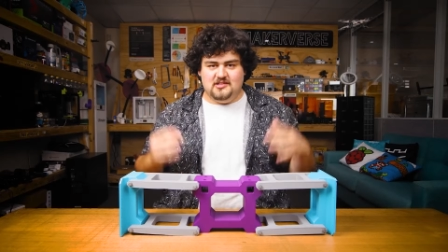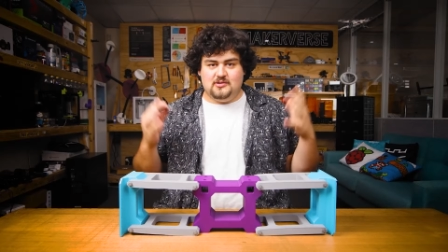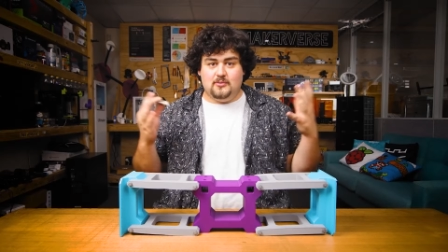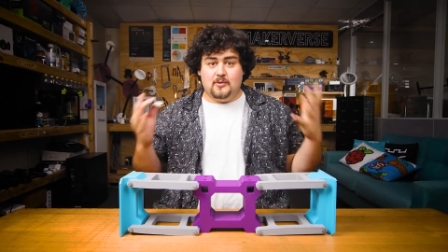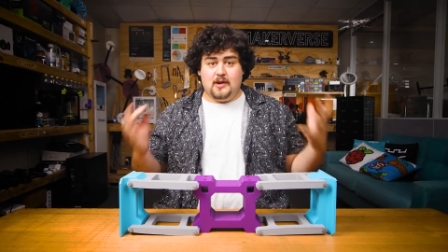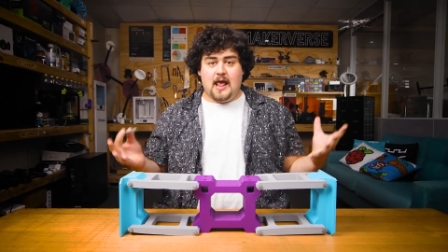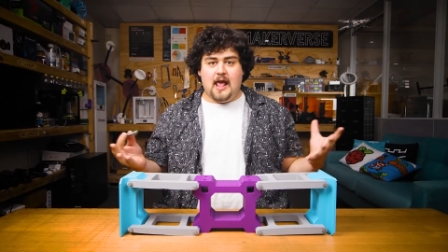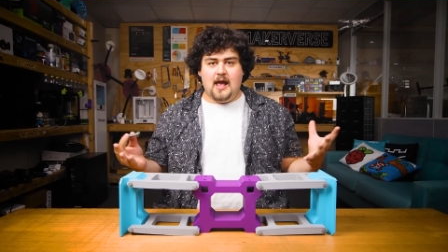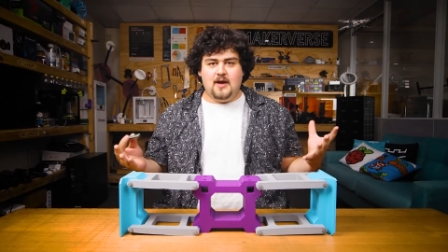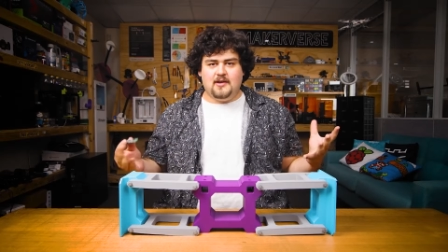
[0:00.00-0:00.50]

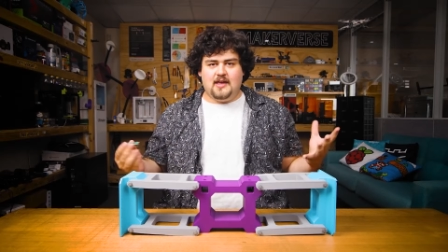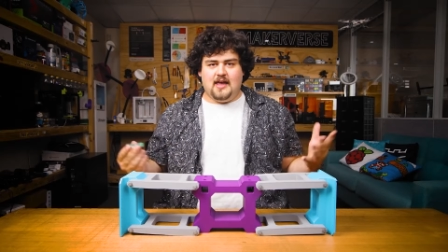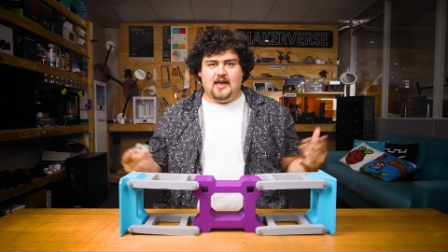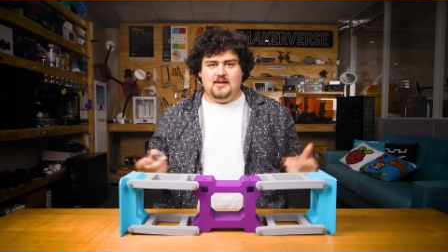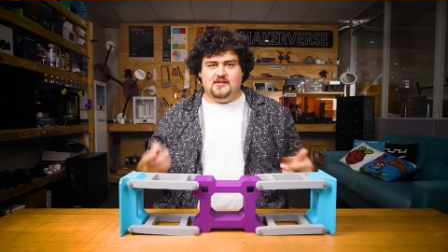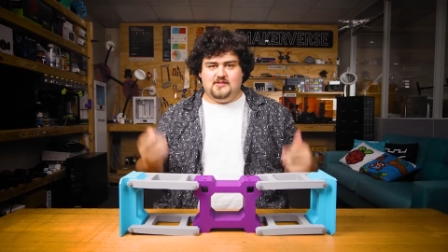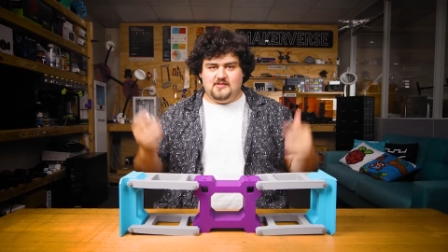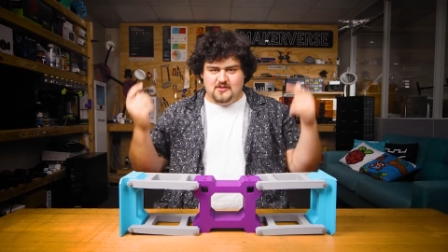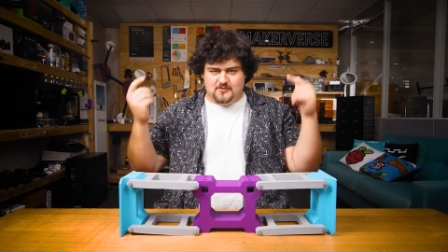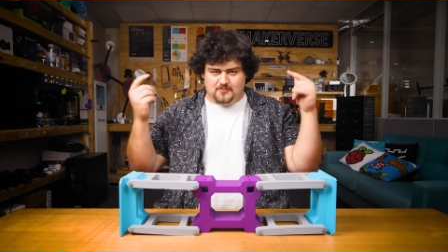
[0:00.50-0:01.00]
So in our
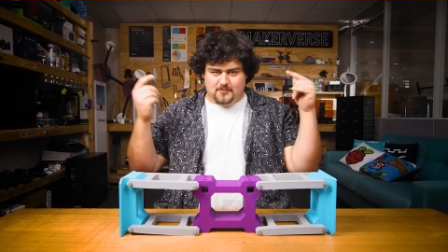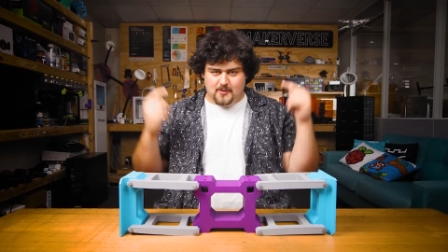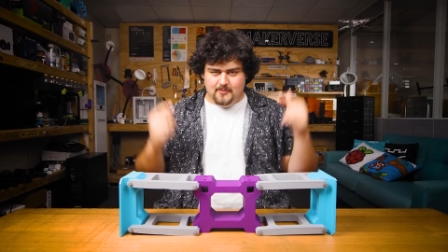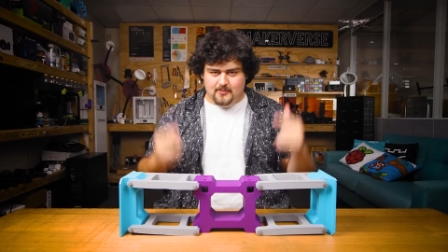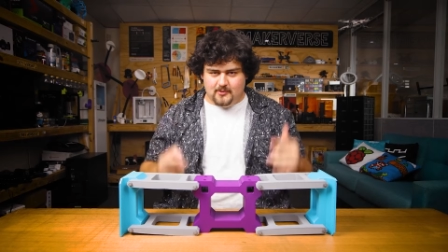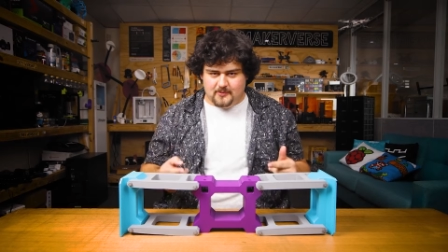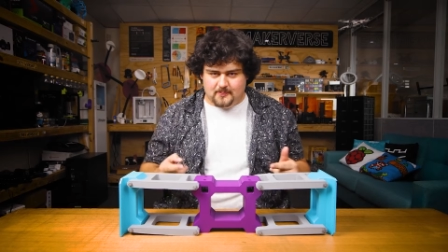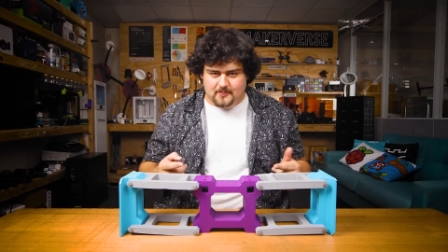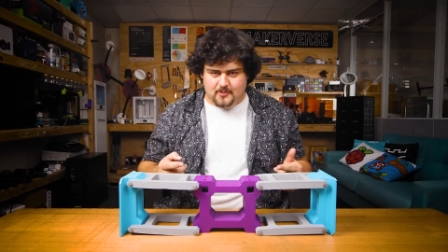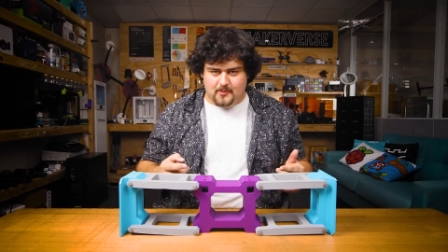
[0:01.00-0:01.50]
case, this
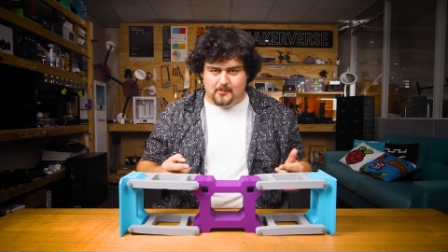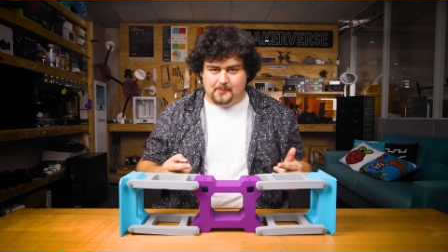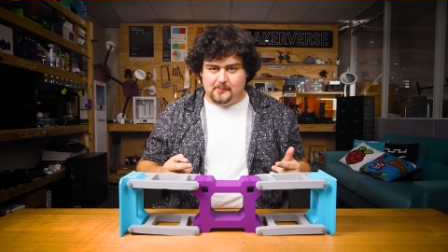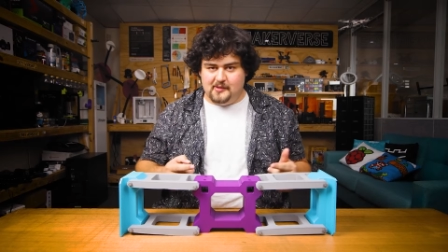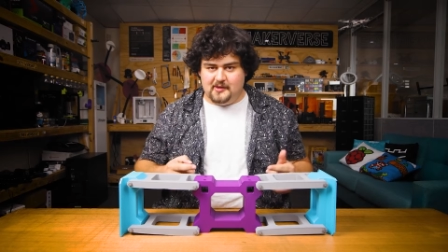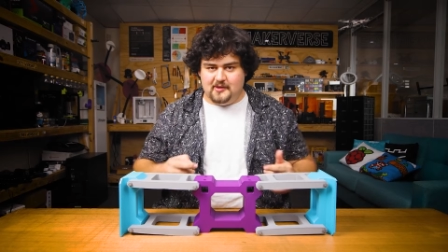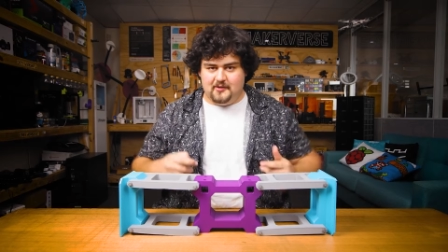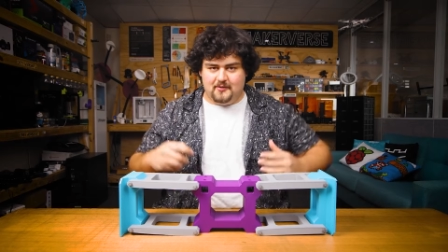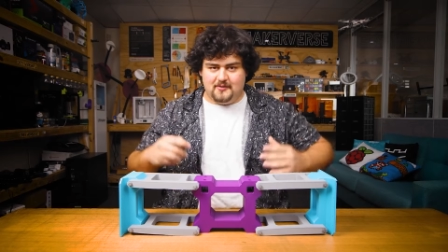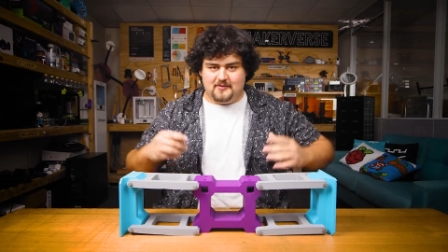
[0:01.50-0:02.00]
robot's
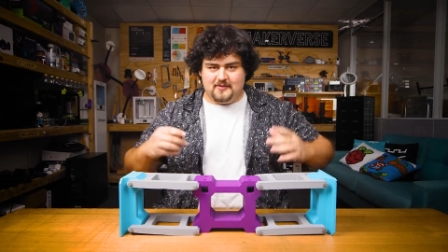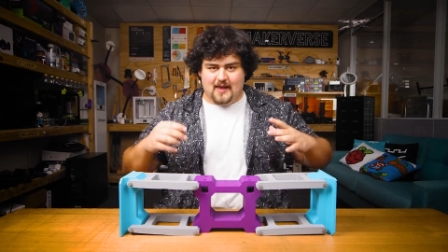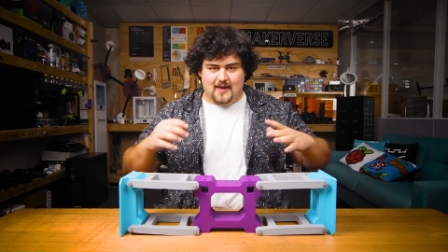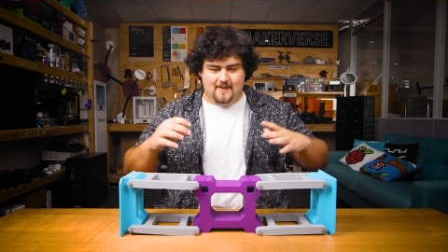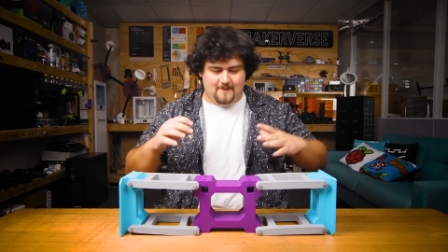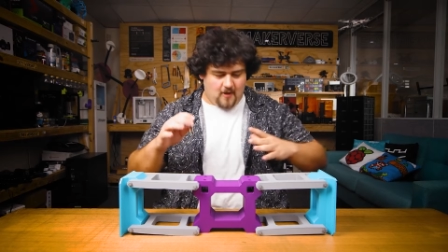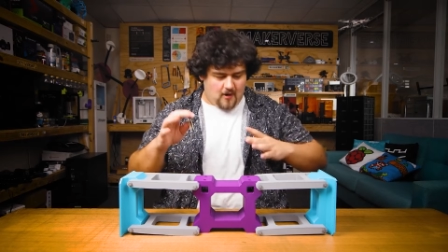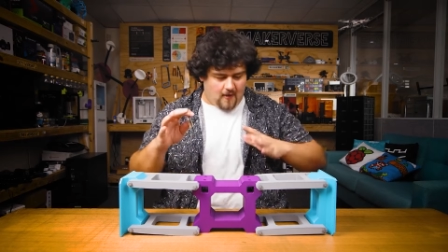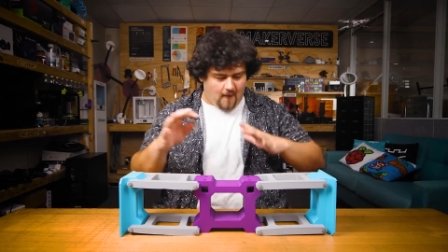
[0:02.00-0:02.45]
probably going to have